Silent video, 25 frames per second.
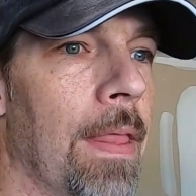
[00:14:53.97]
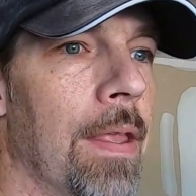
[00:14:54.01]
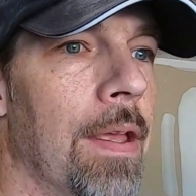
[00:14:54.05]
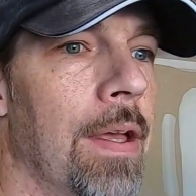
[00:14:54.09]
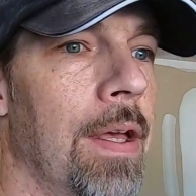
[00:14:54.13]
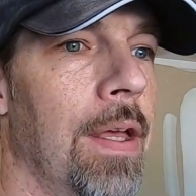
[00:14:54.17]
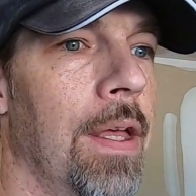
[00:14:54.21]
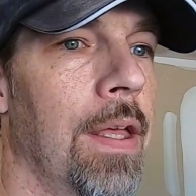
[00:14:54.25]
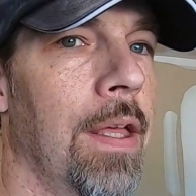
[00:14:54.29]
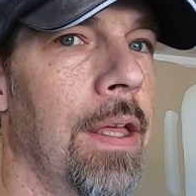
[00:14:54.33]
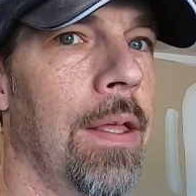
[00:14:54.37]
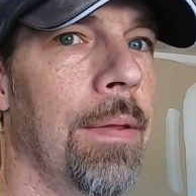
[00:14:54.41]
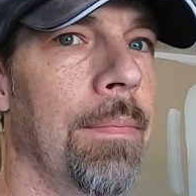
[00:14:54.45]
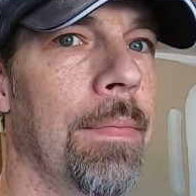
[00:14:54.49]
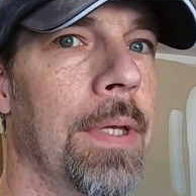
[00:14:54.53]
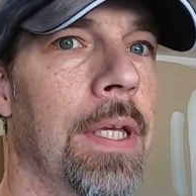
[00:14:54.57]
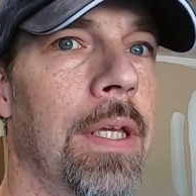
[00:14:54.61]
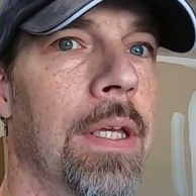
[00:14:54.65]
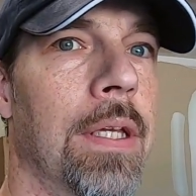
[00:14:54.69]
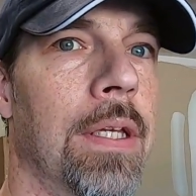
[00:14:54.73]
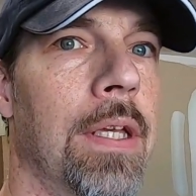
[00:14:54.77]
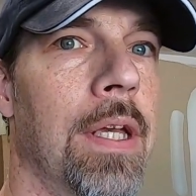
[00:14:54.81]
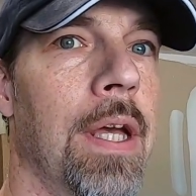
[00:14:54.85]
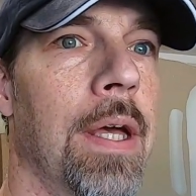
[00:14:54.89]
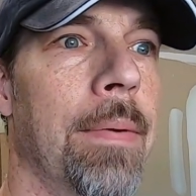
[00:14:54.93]

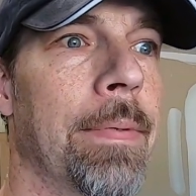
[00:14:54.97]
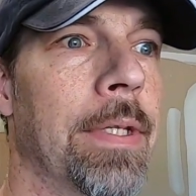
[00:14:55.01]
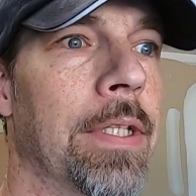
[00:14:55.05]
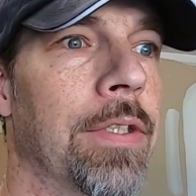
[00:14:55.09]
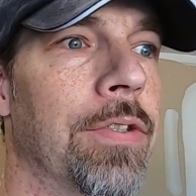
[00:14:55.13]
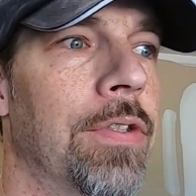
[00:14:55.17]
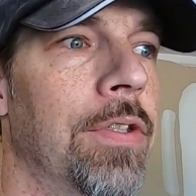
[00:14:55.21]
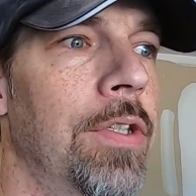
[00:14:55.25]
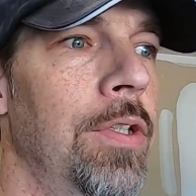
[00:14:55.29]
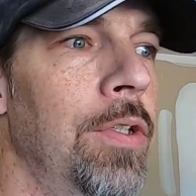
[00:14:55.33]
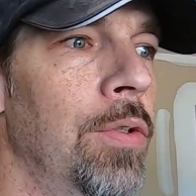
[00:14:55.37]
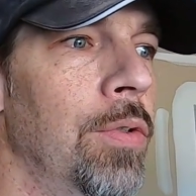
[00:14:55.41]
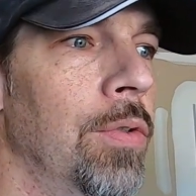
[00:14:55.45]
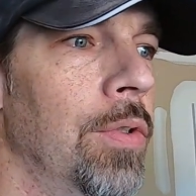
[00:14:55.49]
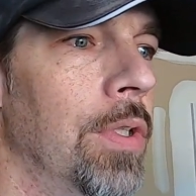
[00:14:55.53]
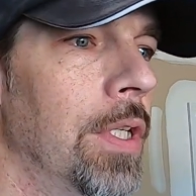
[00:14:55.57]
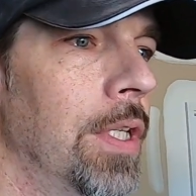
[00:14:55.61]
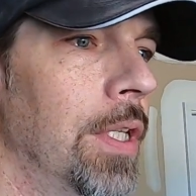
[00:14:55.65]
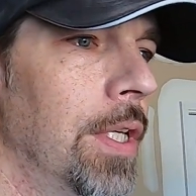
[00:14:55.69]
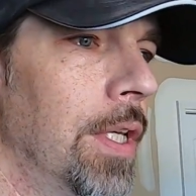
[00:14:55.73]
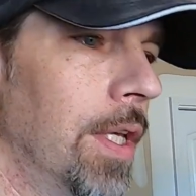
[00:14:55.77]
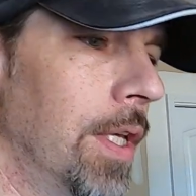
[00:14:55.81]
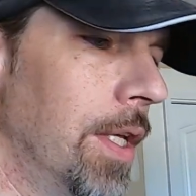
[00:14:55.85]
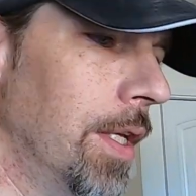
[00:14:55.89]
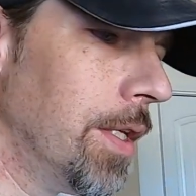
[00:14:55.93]
coming soon.
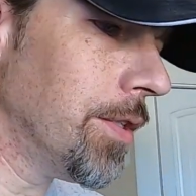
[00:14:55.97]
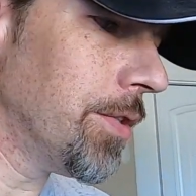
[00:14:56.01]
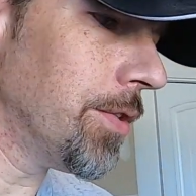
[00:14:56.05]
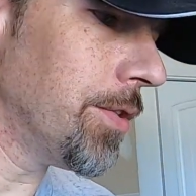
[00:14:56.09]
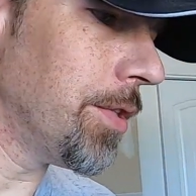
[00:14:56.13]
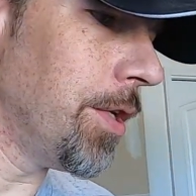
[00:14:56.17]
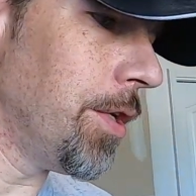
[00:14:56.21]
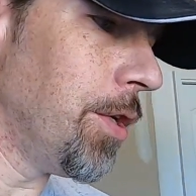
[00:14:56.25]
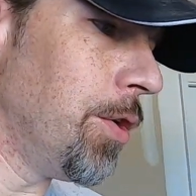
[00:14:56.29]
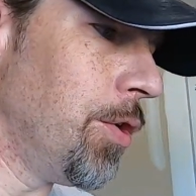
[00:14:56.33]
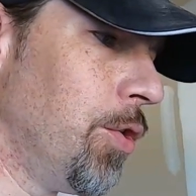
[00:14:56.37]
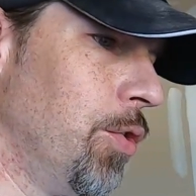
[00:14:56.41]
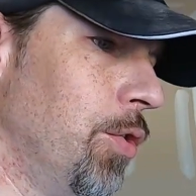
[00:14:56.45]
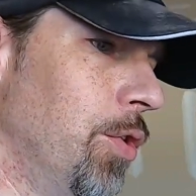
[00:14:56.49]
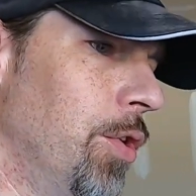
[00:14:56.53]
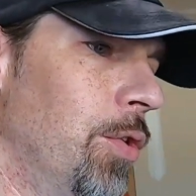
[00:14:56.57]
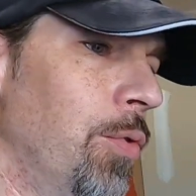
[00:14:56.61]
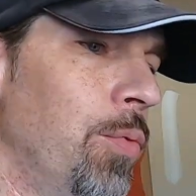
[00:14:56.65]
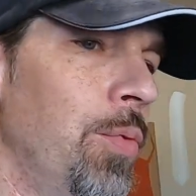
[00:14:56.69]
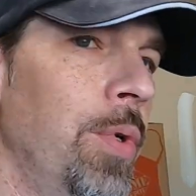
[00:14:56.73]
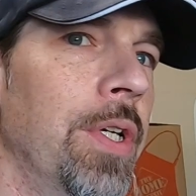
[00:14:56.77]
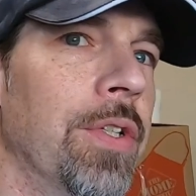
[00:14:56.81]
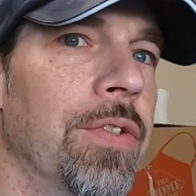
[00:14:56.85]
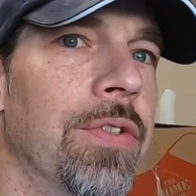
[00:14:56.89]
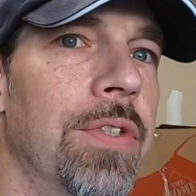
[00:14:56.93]
So
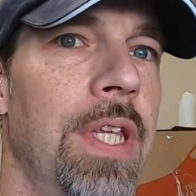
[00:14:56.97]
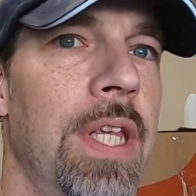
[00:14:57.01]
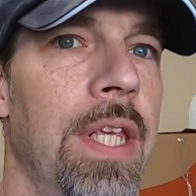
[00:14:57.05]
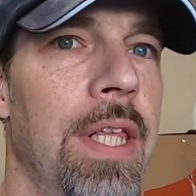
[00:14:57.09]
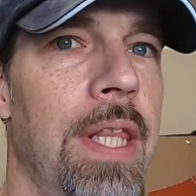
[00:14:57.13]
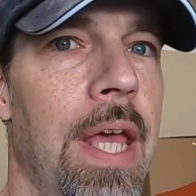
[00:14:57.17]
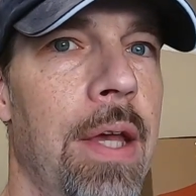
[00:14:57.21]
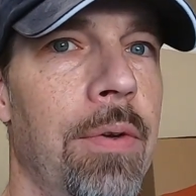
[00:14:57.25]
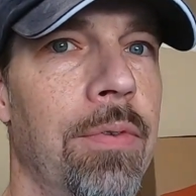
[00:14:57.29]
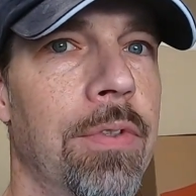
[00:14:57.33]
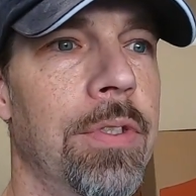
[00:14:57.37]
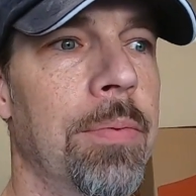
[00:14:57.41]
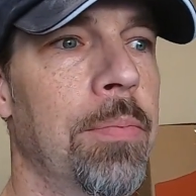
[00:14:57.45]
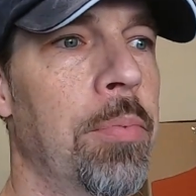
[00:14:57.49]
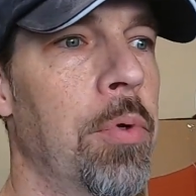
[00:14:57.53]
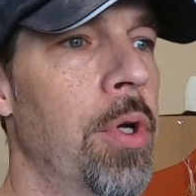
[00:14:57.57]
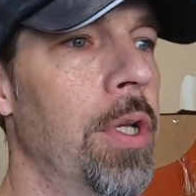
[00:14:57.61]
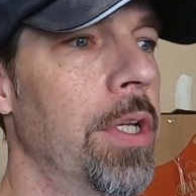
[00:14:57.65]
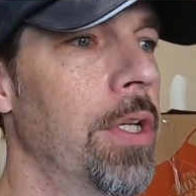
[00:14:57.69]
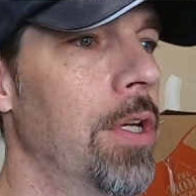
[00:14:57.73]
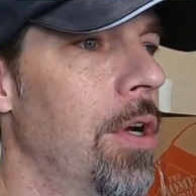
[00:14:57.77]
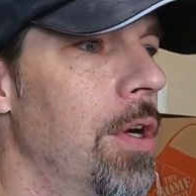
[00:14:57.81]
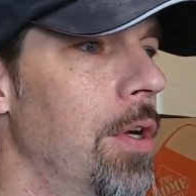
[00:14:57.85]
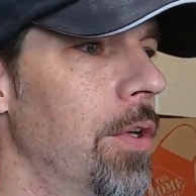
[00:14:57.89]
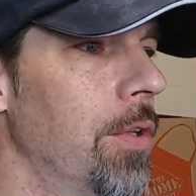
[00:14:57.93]
we'll see. That was the
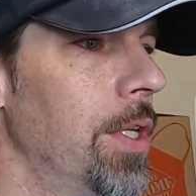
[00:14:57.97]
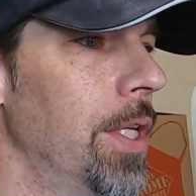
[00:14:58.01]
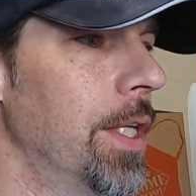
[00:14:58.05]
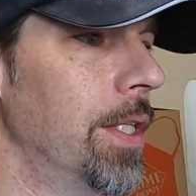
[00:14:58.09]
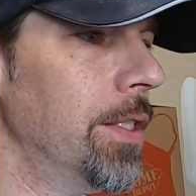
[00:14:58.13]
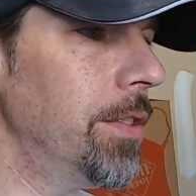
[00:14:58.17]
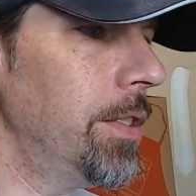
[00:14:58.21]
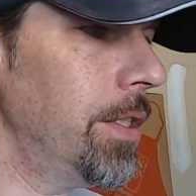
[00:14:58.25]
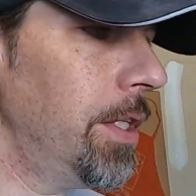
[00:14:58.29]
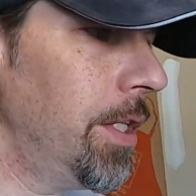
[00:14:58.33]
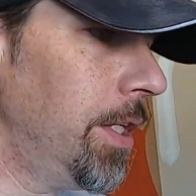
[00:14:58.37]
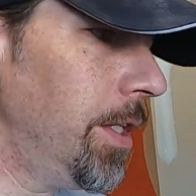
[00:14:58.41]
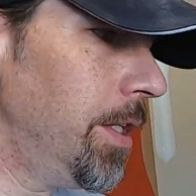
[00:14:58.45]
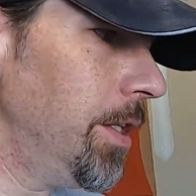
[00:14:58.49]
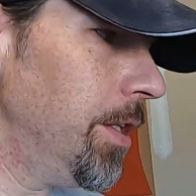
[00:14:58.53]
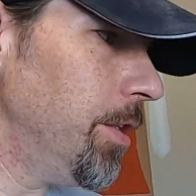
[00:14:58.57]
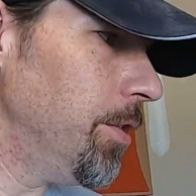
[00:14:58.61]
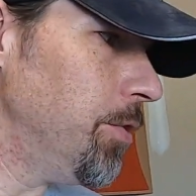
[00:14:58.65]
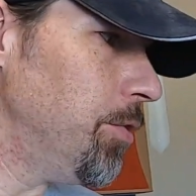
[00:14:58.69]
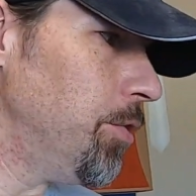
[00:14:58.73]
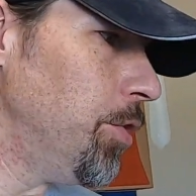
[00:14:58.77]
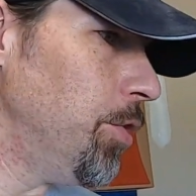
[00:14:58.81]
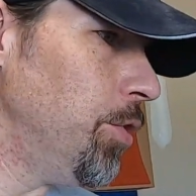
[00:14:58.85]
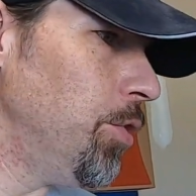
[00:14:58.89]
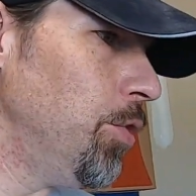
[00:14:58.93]
point in all this,
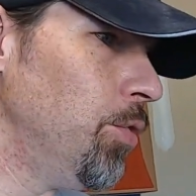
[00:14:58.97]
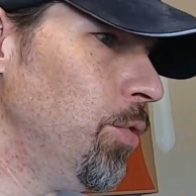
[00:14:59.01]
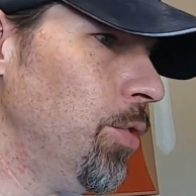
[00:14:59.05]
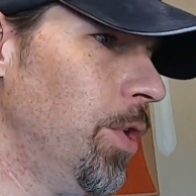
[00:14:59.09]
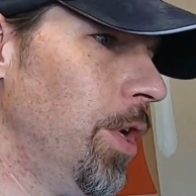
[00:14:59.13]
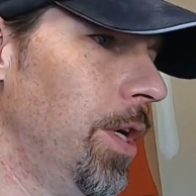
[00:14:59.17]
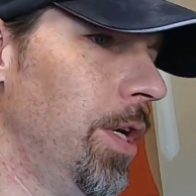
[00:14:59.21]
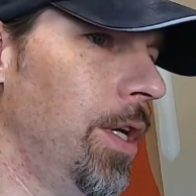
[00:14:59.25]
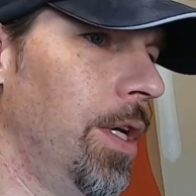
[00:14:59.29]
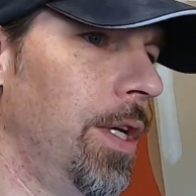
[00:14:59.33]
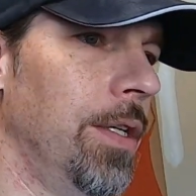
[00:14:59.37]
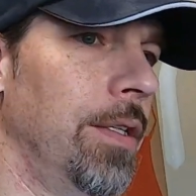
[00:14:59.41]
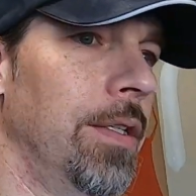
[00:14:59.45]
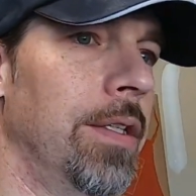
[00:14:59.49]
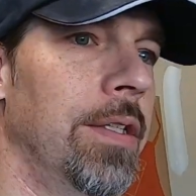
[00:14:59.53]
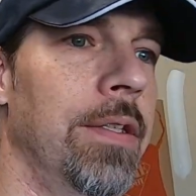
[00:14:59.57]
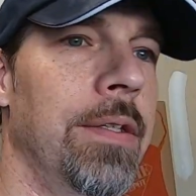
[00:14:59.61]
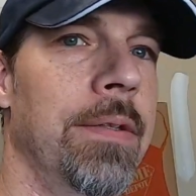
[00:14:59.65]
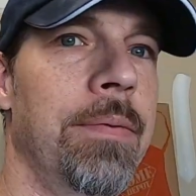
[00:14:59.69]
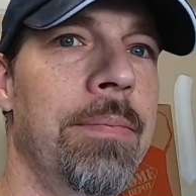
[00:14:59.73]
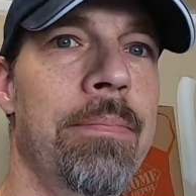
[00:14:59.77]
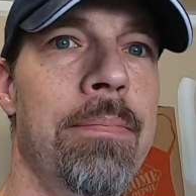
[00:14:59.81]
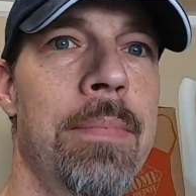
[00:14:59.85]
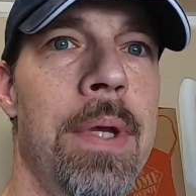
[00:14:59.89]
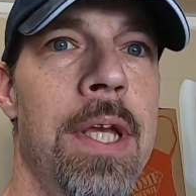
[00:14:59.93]
to
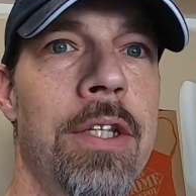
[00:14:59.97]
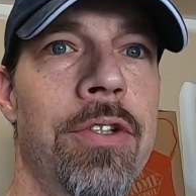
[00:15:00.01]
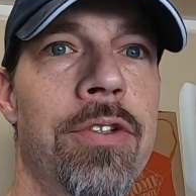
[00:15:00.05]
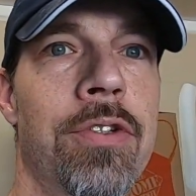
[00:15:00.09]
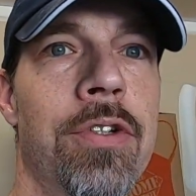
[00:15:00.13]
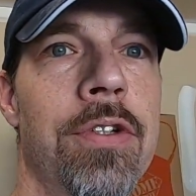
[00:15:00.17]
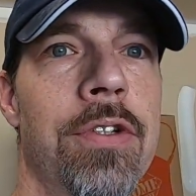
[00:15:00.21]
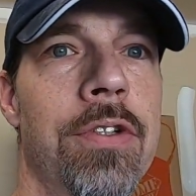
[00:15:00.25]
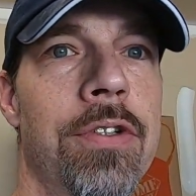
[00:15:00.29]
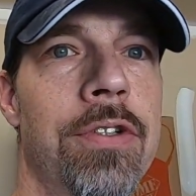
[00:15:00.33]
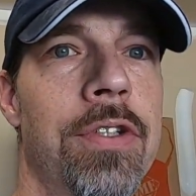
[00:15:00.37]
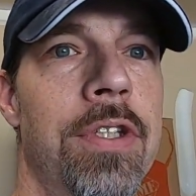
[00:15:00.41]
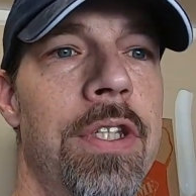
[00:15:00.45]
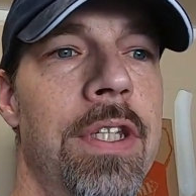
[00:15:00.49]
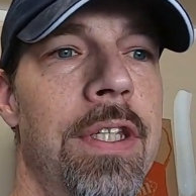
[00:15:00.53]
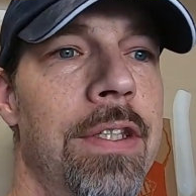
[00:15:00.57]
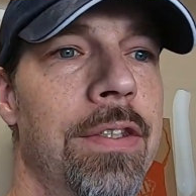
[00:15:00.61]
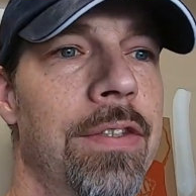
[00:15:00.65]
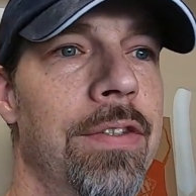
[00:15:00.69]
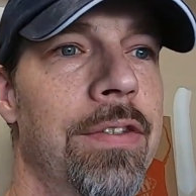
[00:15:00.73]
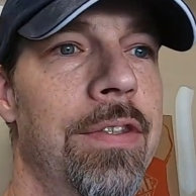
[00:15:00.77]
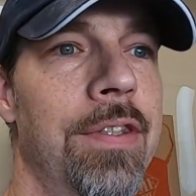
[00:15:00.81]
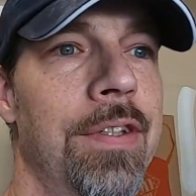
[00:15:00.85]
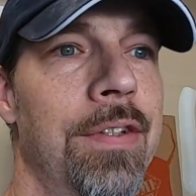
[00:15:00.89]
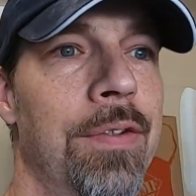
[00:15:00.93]
make sure she
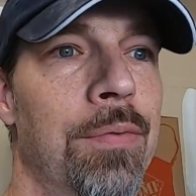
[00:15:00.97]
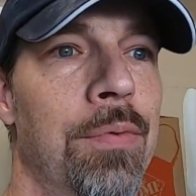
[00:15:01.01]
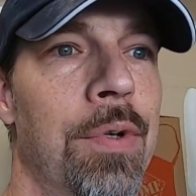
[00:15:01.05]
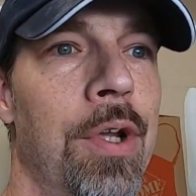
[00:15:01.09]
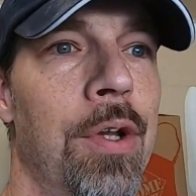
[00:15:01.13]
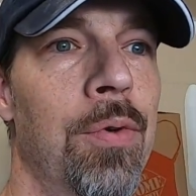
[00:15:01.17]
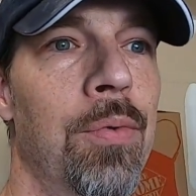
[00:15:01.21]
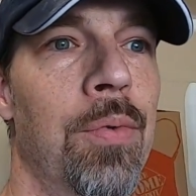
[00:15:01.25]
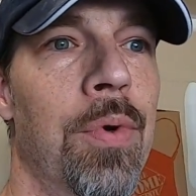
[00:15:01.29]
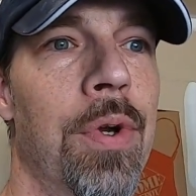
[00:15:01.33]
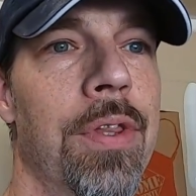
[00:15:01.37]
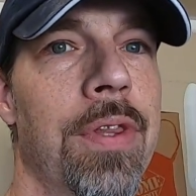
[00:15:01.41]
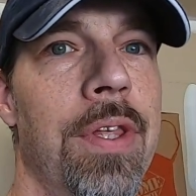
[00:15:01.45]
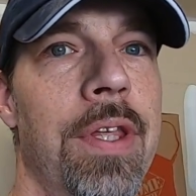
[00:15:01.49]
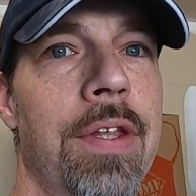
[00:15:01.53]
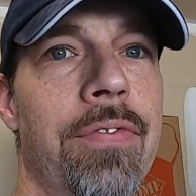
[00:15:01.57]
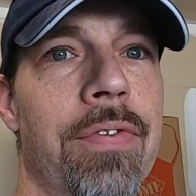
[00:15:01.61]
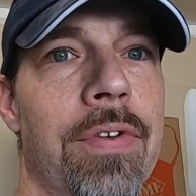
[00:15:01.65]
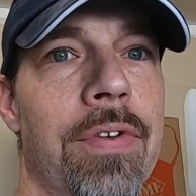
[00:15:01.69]
is still roadworthy